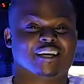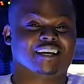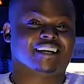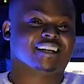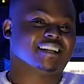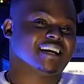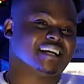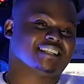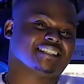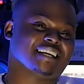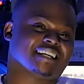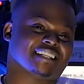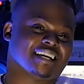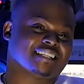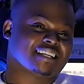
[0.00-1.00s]
And that's
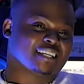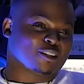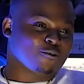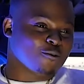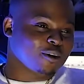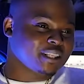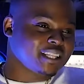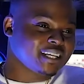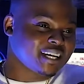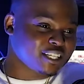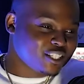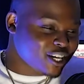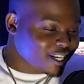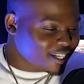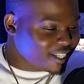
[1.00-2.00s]
like that's like the one thing
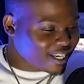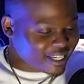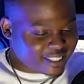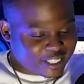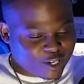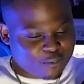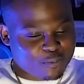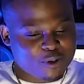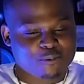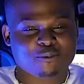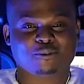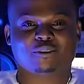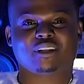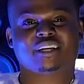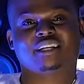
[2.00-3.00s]
I try to like tell
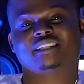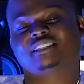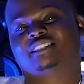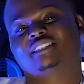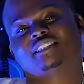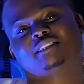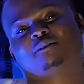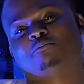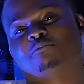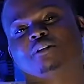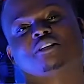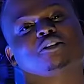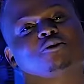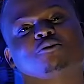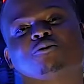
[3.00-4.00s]
people, like, it's just
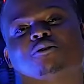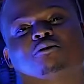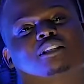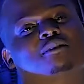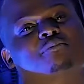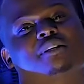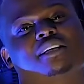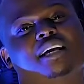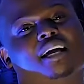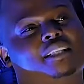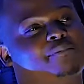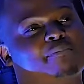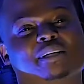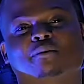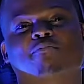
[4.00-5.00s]
be you and just be
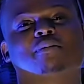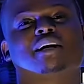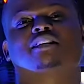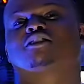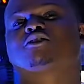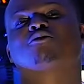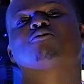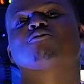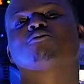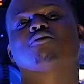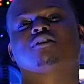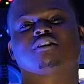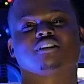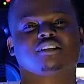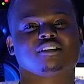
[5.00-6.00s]
be the best you.
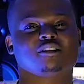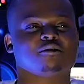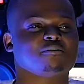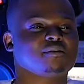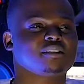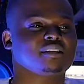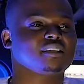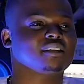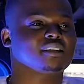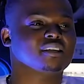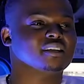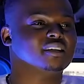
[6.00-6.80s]
You know what I mean?